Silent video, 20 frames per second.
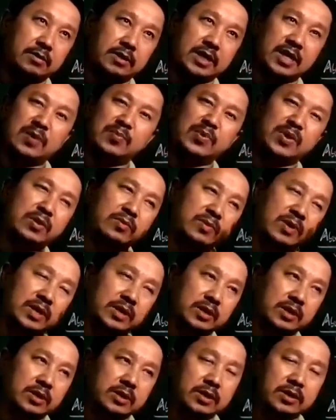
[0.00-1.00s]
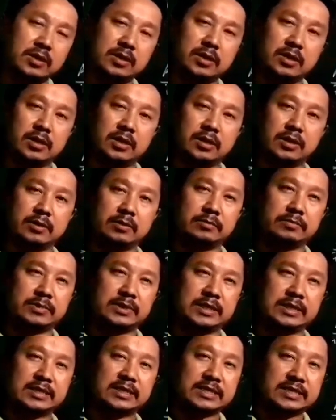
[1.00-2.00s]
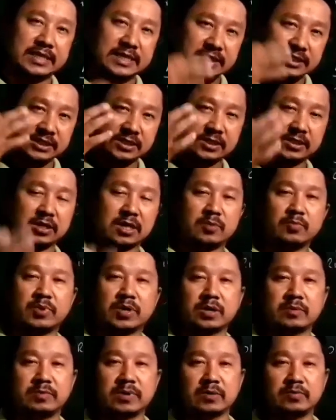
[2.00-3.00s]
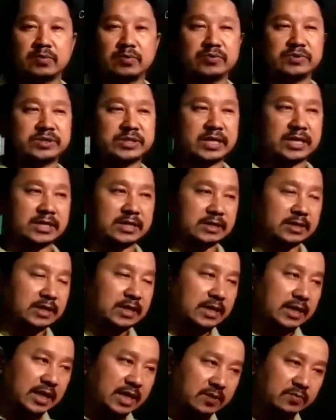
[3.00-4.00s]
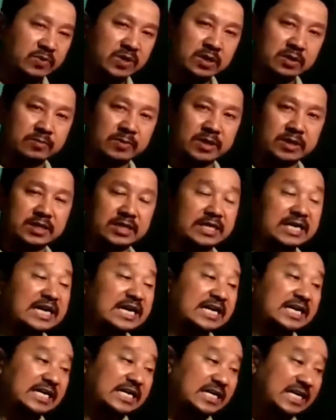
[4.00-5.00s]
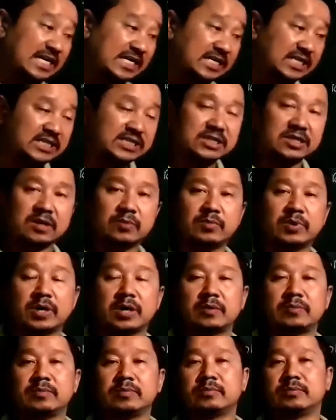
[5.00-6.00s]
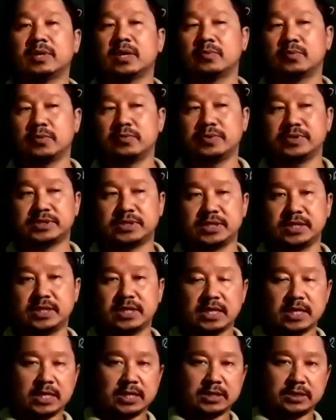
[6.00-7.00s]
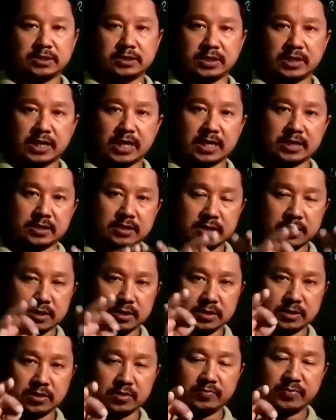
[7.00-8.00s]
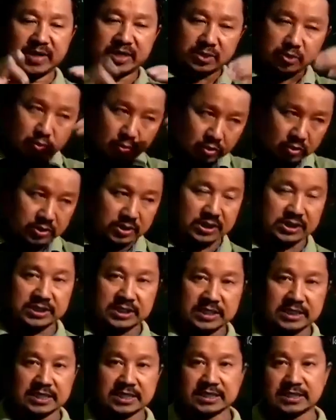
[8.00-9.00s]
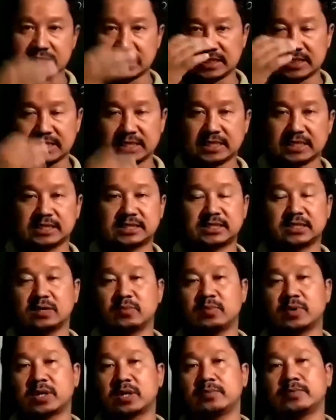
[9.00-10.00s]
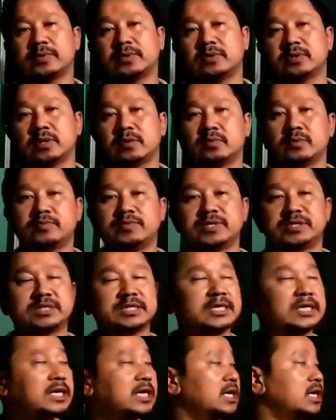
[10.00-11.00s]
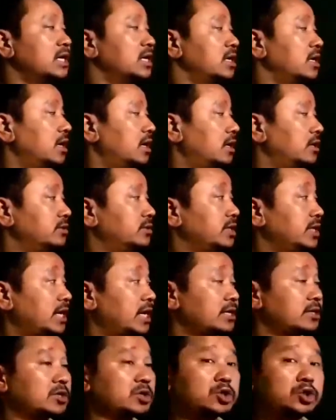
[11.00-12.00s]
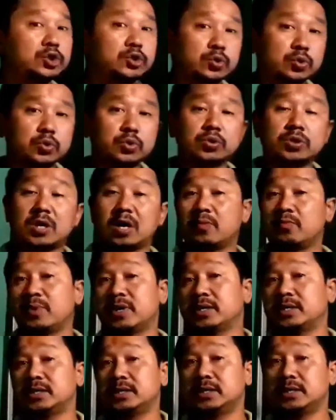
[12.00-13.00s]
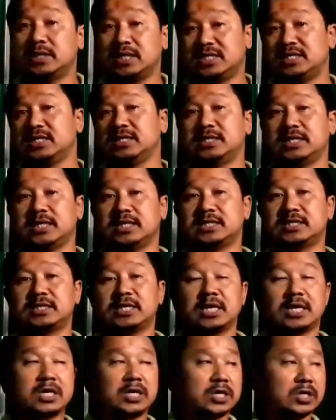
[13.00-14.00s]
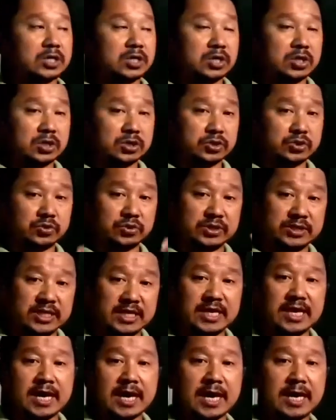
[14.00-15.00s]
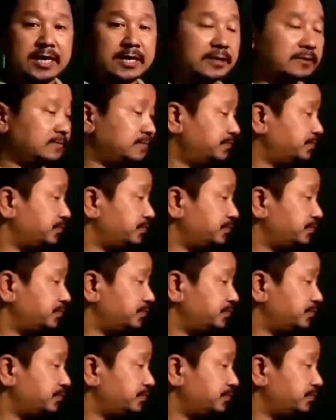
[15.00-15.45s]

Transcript: abnormal increased number of WBC and abnormally decreased number of WBC. There are, based on this increase and decreased number of WBC, there are two common diseases. So they are